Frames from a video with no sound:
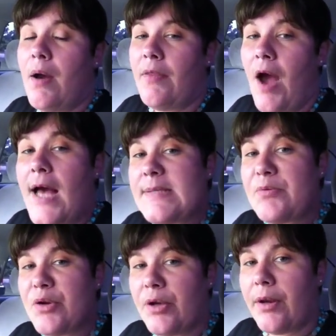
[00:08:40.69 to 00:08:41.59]
the
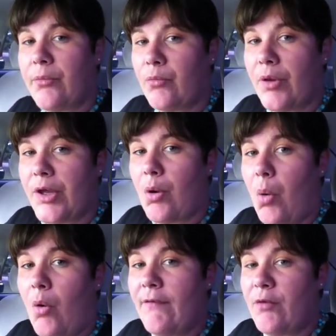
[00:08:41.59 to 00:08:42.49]
hospital didn't really go
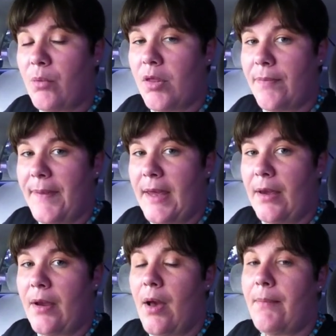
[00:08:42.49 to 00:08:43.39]
over with
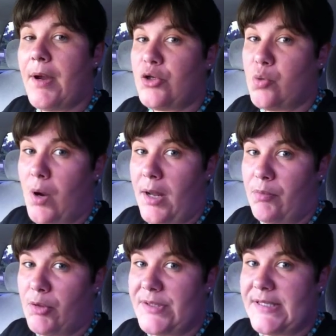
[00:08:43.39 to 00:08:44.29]
me my
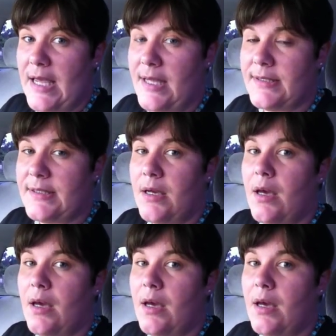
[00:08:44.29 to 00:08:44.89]
20%